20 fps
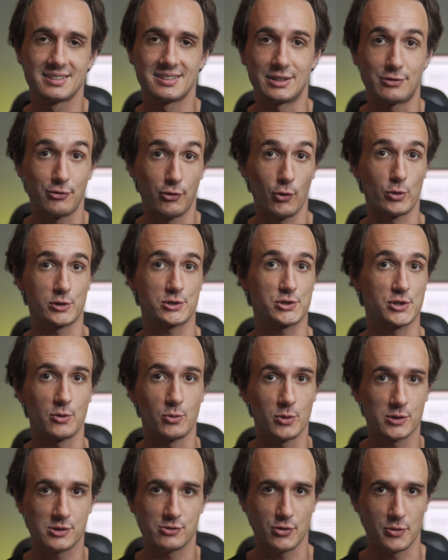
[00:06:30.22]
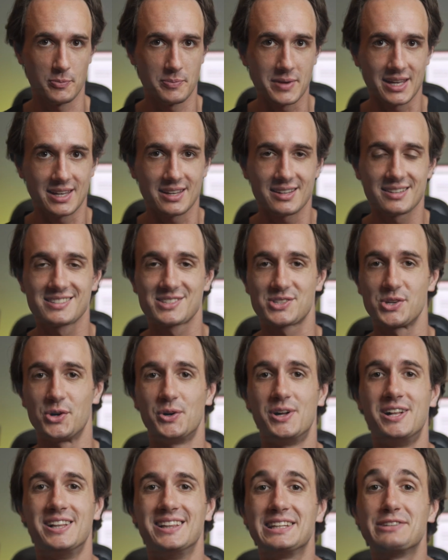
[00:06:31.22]
It for sure was for me,
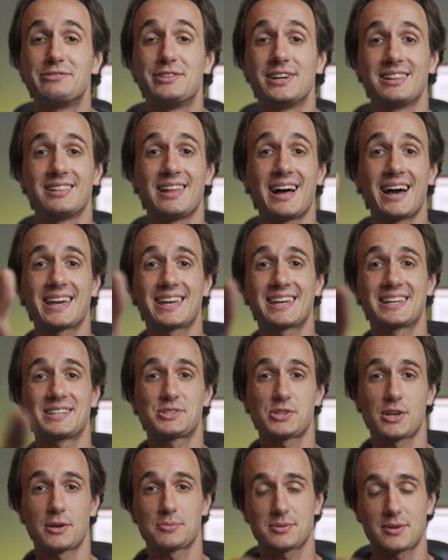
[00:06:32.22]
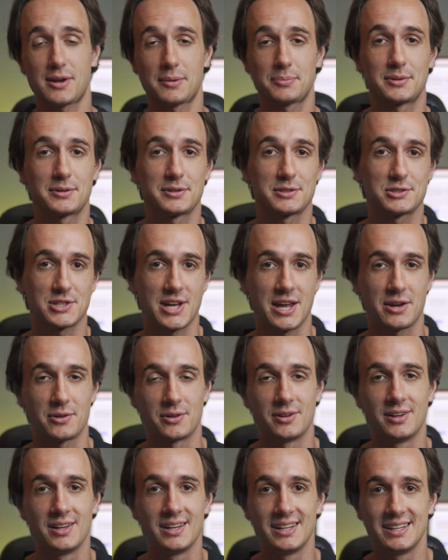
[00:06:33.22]
so leave a like and subscribe to the
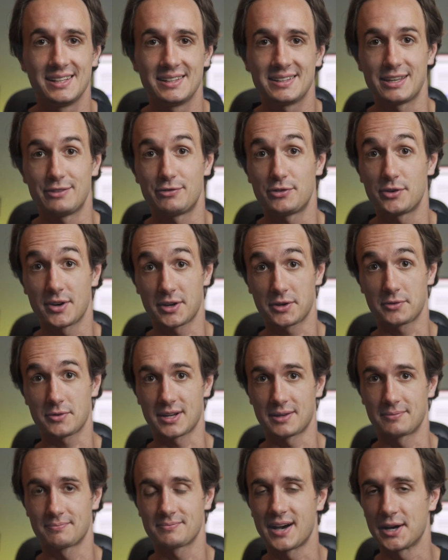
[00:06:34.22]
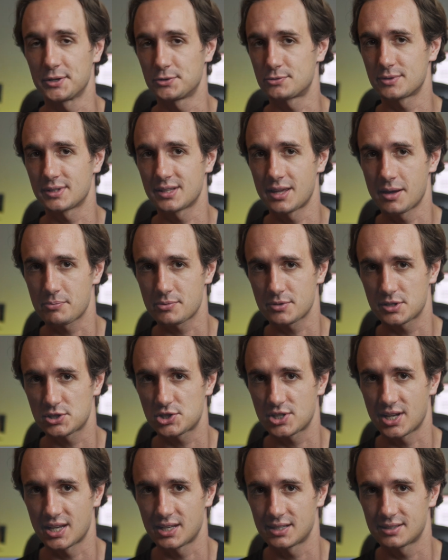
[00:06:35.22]
channel if you agree. I'd really
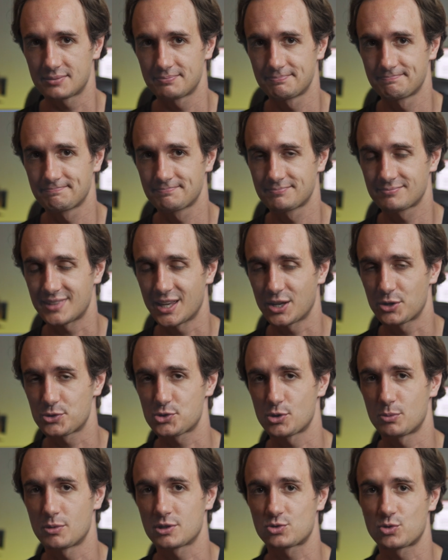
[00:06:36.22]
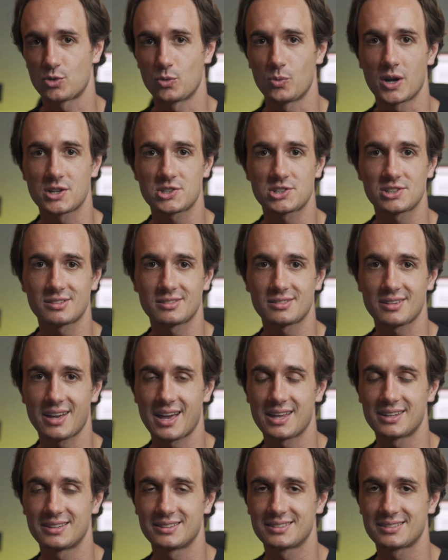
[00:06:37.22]
appreciate it. Thank you so much for watching,
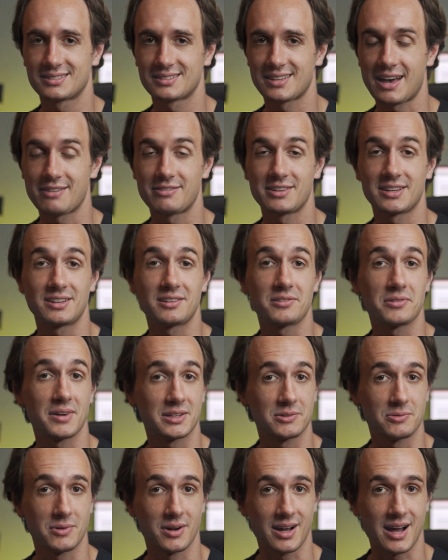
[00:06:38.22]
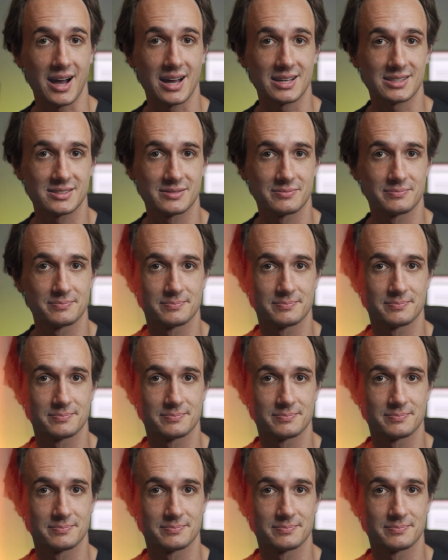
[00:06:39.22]
and have a great one, guys.